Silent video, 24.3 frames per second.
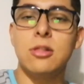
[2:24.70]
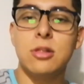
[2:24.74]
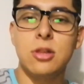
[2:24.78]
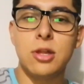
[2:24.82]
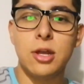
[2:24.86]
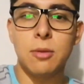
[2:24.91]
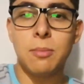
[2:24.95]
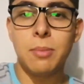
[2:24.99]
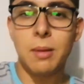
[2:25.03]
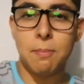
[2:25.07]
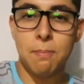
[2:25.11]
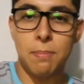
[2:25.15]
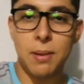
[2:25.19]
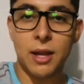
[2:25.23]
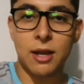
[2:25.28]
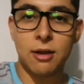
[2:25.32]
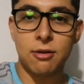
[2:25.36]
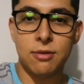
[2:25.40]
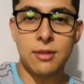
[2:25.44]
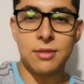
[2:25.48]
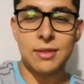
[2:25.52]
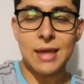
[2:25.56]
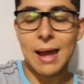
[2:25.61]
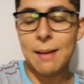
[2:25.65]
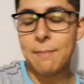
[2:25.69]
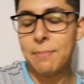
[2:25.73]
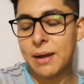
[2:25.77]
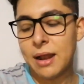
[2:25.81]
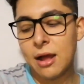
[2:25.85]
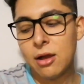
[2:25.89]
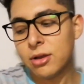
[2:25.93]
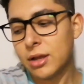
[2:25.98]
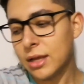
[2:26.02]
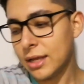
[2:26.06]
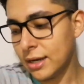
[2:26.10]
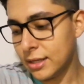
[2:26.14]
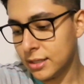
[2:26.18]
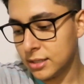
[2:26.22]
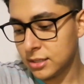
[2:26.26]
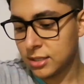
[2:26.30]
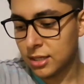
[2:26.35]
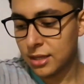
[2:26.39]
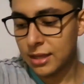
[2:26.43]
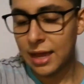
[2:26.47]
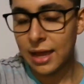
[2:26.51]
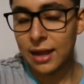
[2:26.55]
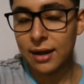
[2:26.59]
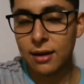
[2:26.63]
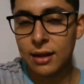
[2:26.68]
a little bit bigger than that, but I'll get
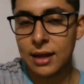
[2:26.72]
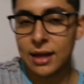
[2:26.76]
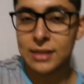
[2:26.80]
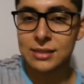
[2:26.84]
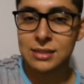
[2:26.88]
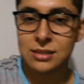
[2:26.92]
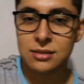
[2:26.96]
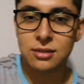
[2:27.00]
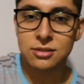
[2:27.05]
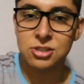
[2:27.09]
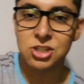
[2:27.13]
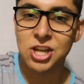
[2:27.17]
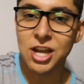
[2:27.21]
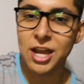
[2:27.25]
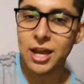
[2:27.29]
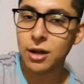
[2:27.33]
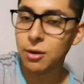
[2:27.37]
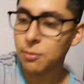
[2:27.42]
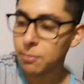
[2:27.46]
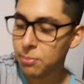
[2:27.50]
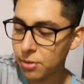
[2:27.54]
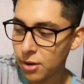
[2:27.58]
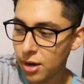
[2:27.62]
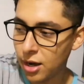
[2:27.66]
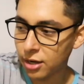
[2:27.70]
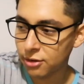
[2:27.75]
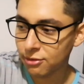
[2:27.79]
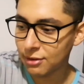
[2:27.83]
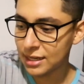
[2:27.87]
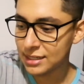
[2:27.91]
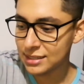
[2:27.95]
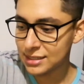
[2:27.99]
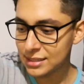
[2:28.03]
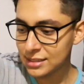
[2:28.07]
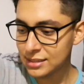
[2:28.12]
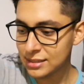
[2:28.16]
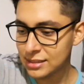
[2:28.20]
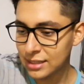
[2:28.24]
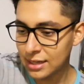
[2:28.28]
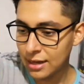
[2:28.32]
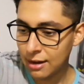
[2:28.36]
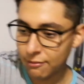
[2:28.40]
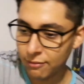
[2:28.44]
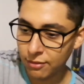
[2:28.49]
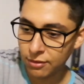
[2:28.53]
into that as the channel progresses and